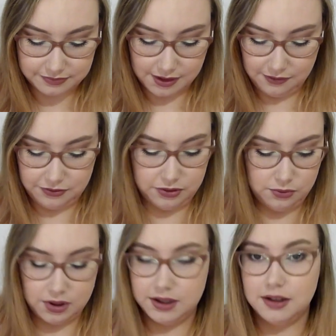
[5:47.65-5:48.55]
if you
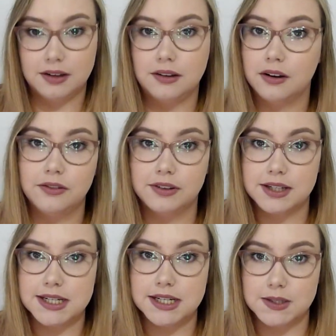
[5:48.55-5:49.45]
want to go for the
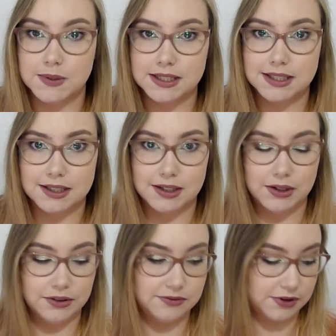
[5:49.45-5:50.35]
tinted ones,
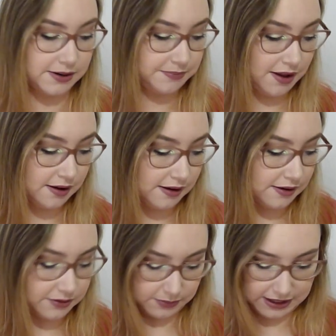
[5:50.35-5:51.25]
go for it.
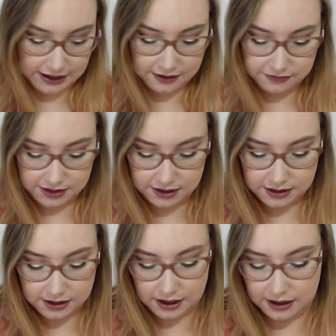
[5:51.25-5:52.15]
So we have
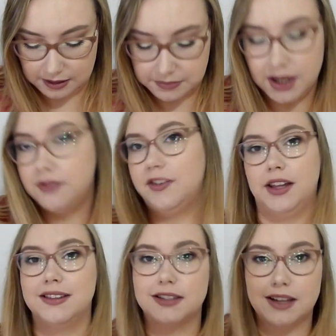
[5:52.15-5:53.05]
the
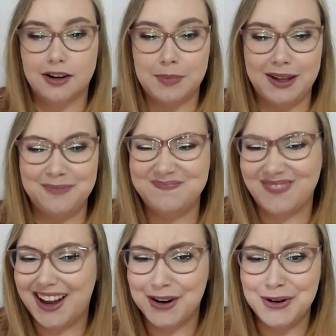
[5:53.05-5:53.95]
Advanced Therapy.
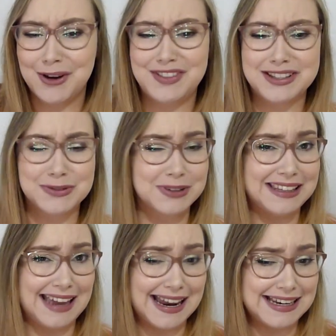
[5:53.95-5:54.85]
I don't know if this is
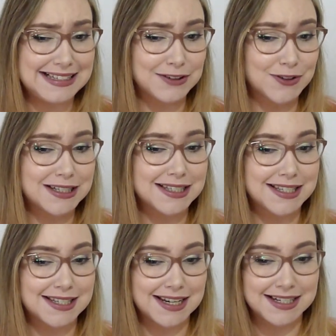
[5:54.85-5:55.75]
really any different to the
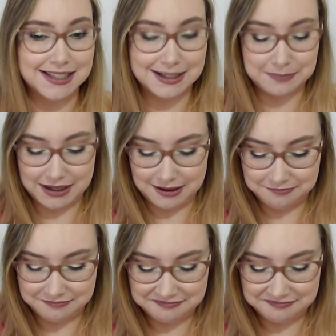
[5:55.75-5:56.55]
standard lip balm,